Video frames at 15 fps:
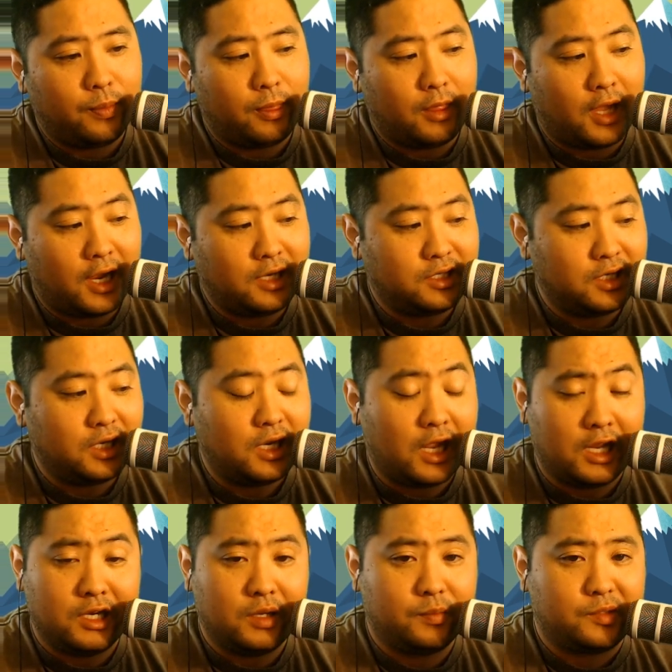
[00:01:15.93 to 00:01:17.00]
I did
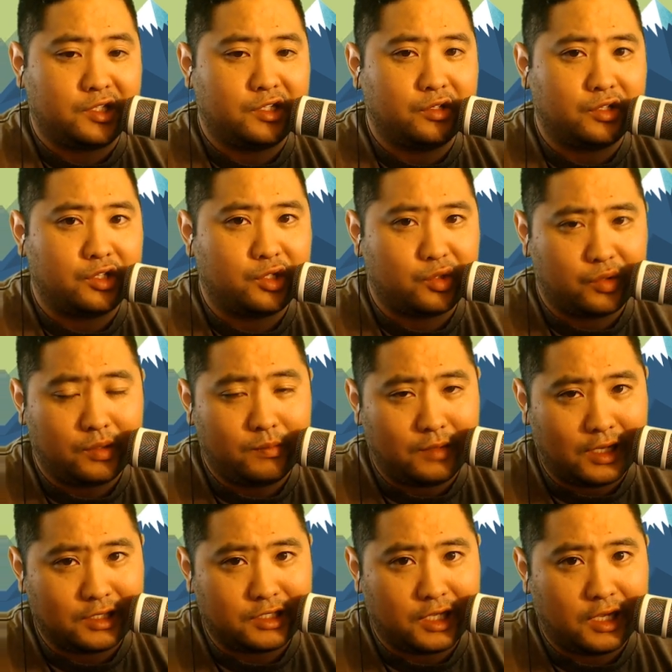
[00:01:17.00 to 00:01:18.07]
end up still stream
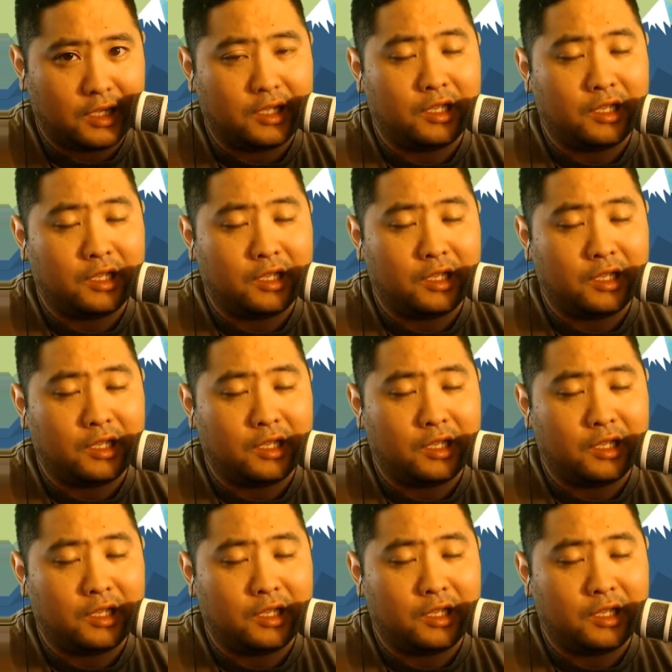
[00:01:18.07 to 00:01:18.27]
that day.